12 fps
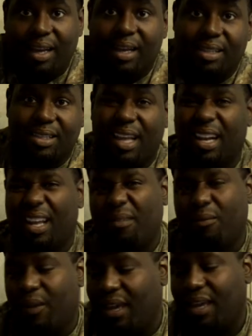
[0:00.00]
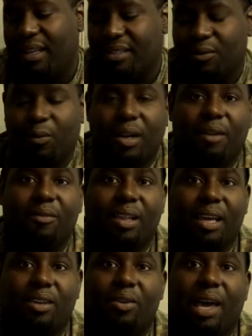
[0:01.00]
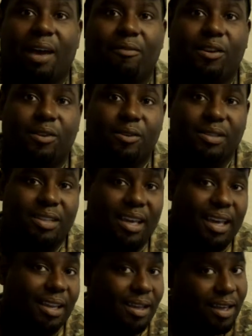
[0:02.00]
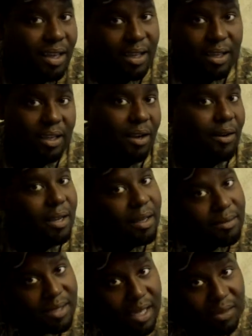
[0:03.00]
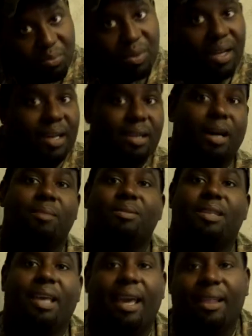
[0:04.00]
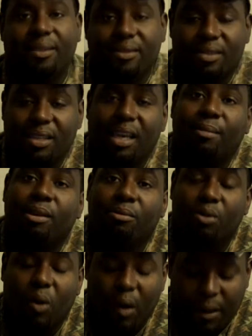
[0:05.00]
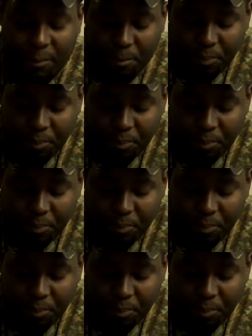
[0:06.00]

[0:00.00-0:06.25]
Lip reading: It's kind of like veins or whatever, like you have in your skin, and it takes blood up to the antlers to keep them growing.